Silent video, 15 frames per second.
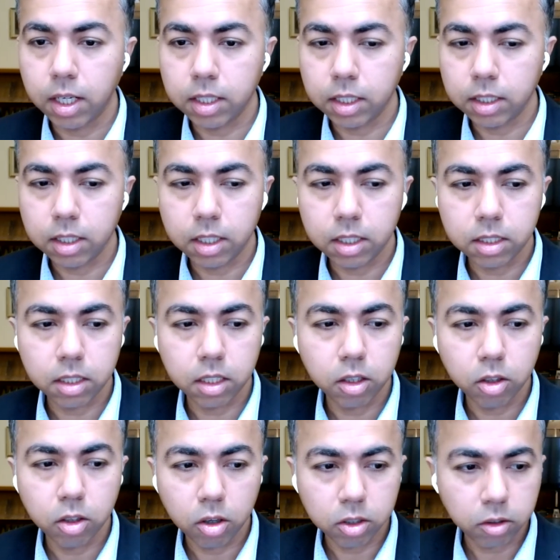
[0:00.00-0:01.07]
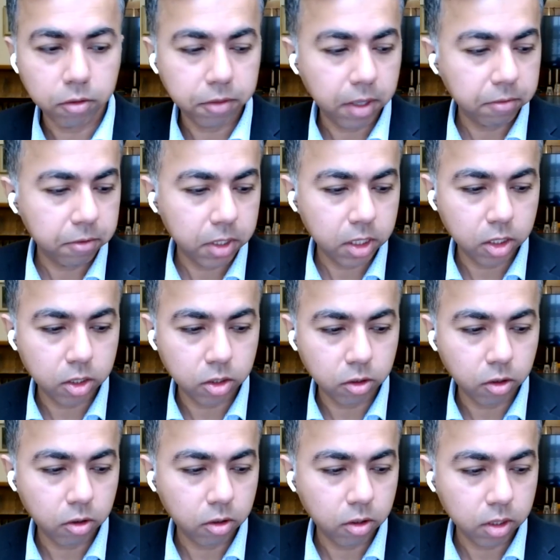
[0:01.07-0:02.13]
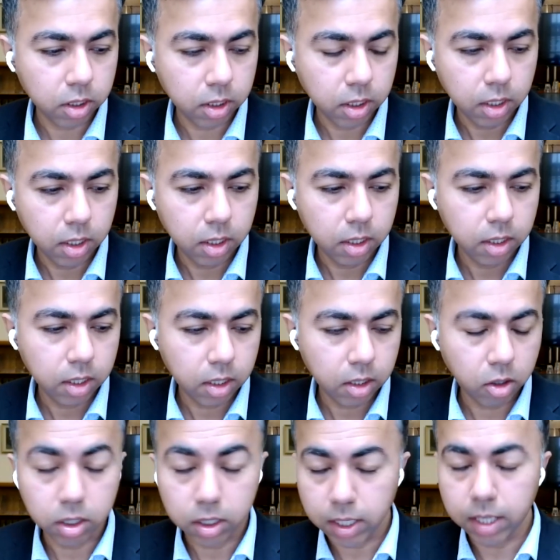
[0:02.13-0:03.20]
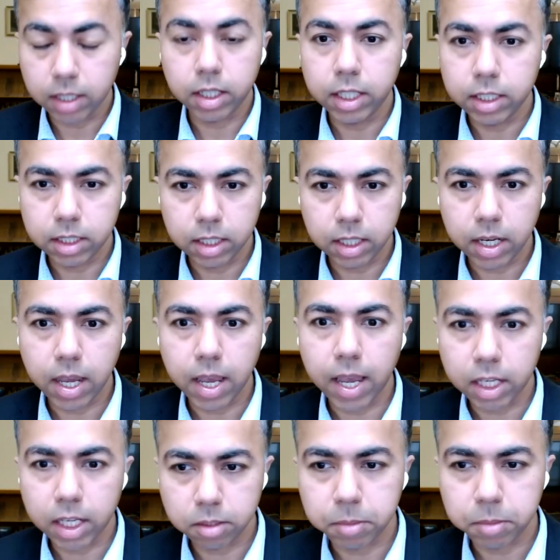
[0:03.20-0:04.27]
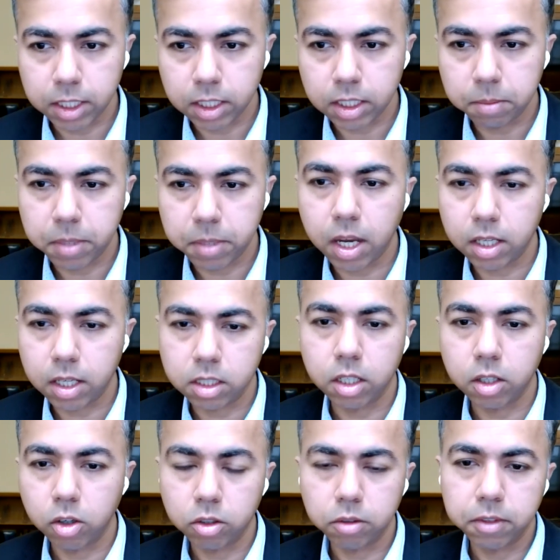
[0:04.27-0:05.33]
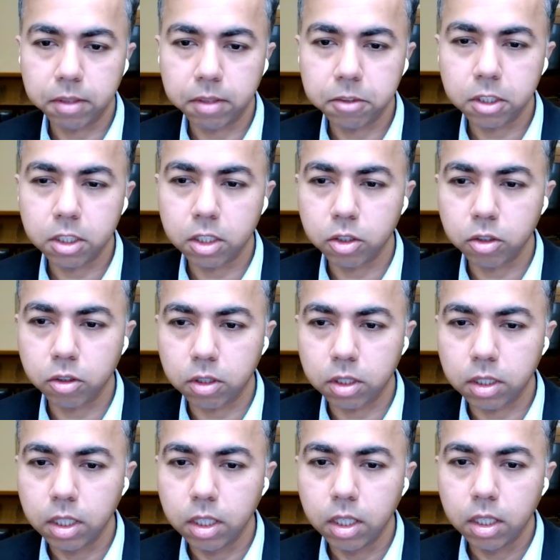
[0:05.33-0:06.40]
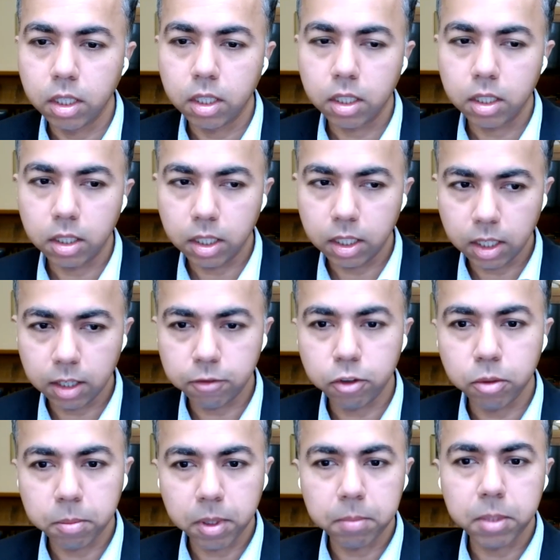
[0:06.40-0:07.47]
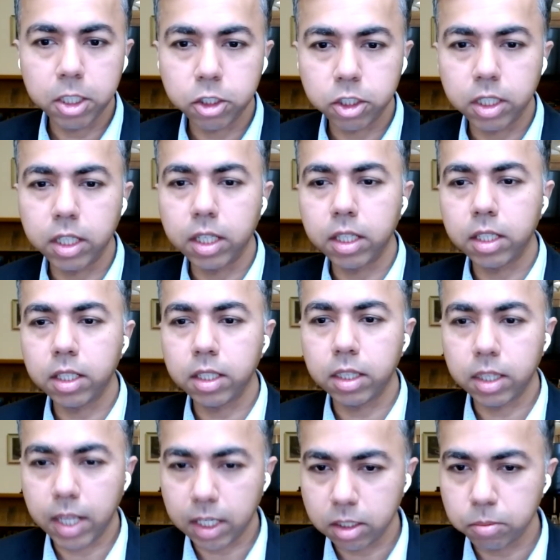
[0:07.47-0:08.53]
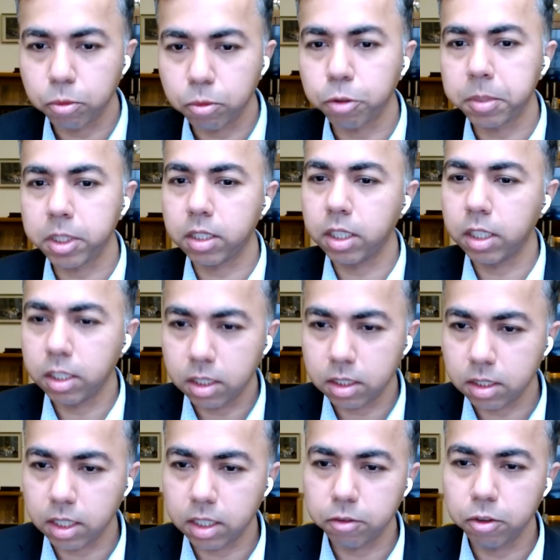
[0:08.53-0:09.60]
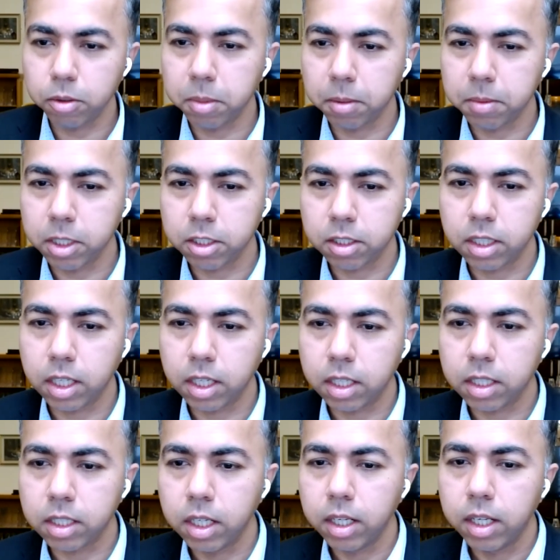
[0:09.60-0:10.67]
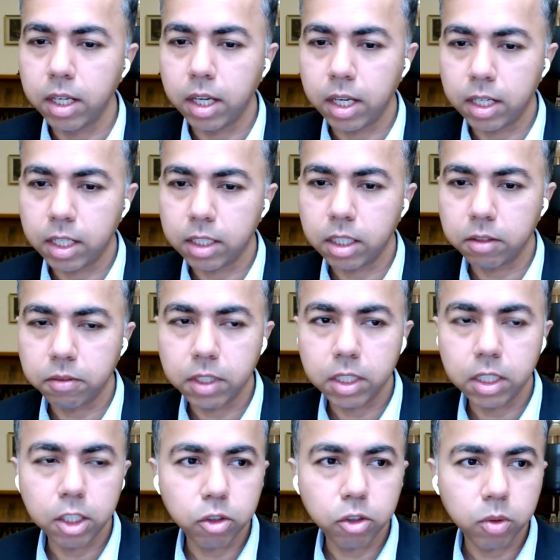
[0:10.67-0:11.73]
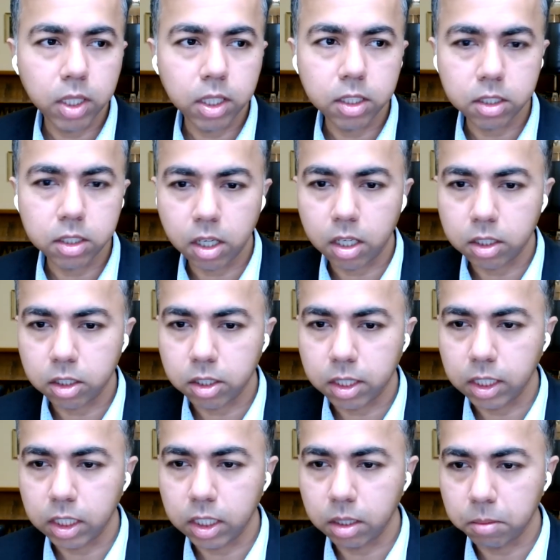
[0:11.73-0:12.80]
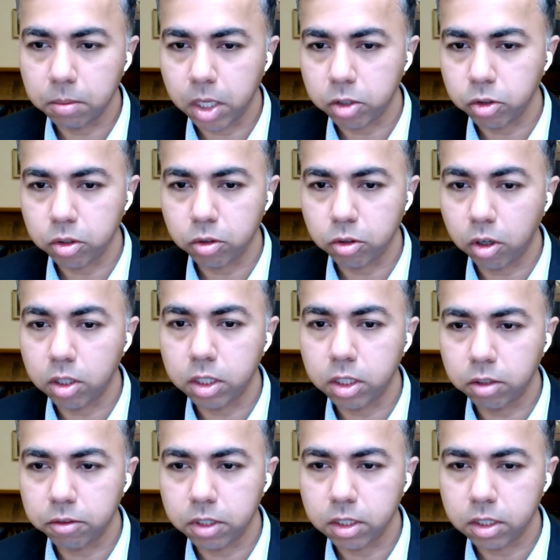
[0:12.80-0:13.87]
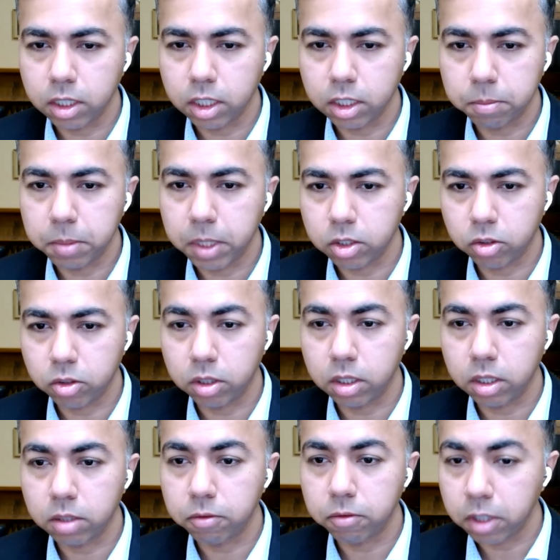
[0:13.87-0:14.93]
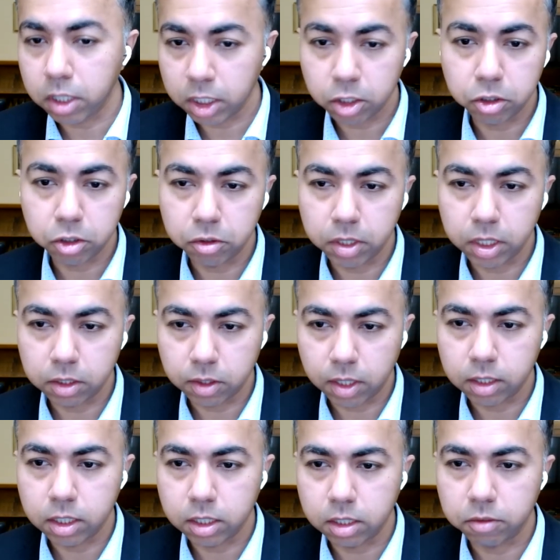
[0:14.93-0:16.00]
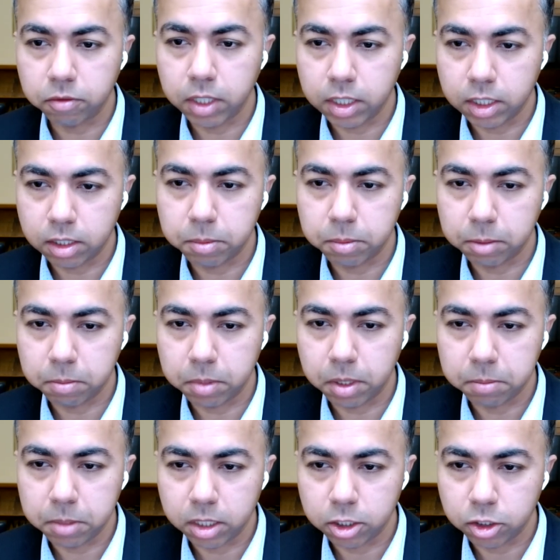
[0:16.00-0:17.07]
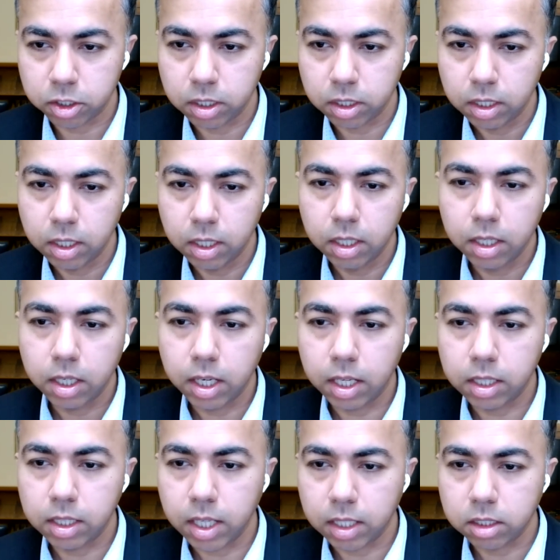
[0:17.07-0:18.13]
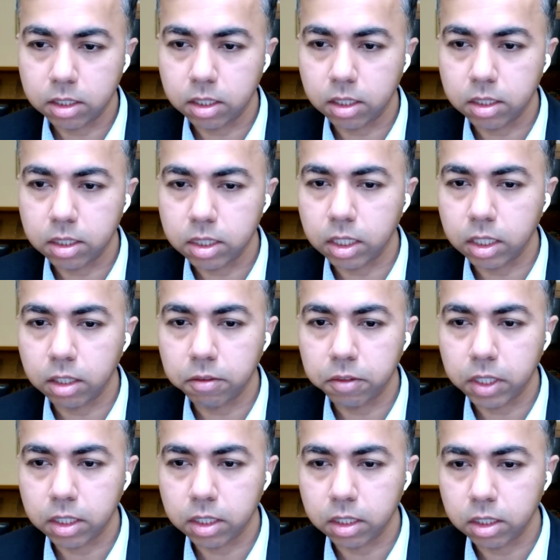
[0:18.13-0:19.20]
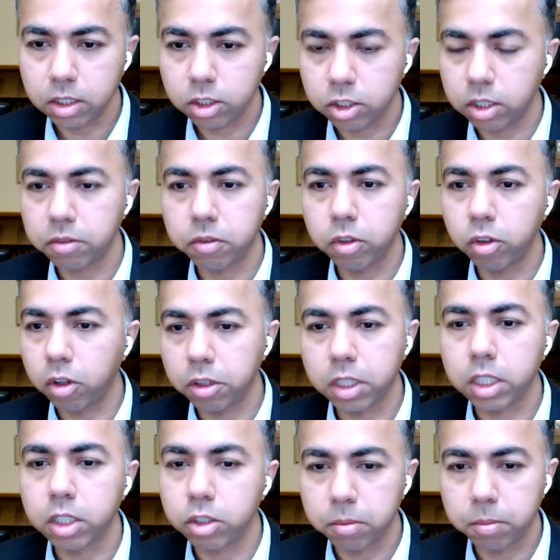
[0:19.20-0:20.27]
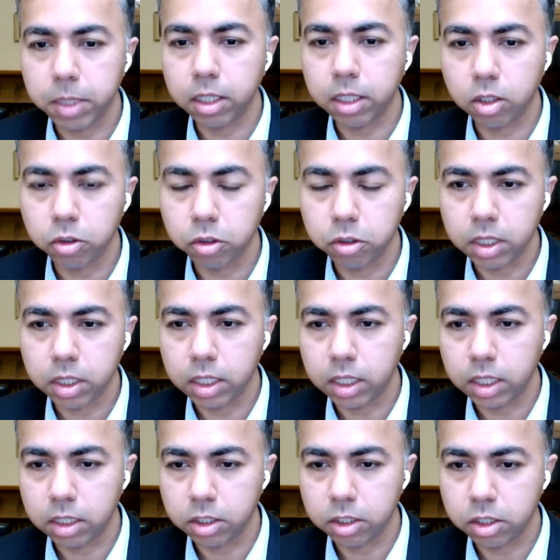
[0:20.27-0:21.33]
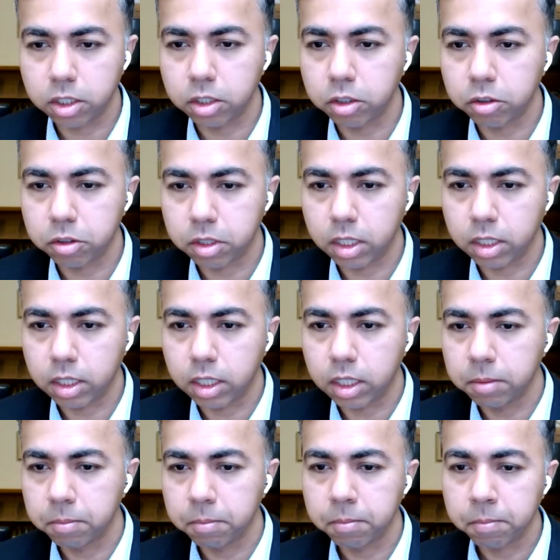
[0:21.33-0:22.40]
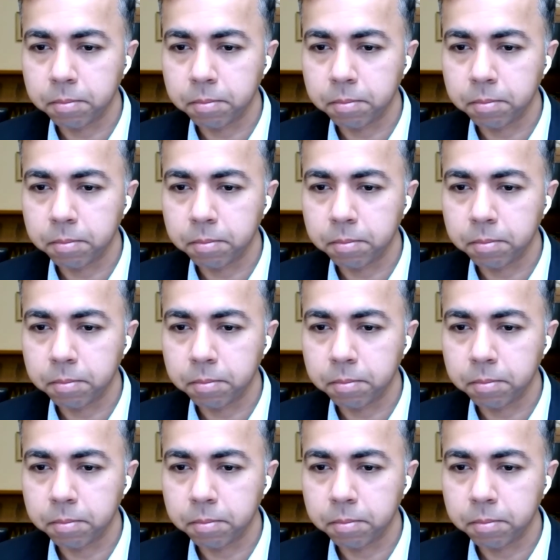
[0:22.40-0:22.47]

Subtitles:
I think there is a lot of emphasis on, or at least there has been in the past, a lot of emphasis on, if you publish here, that's more prestigious than if you publish there. And I think we need to really start thinking about quality of research based on the work you're doing rather than where it's being published. And that's a significant shift we all need to make locally and institutionally.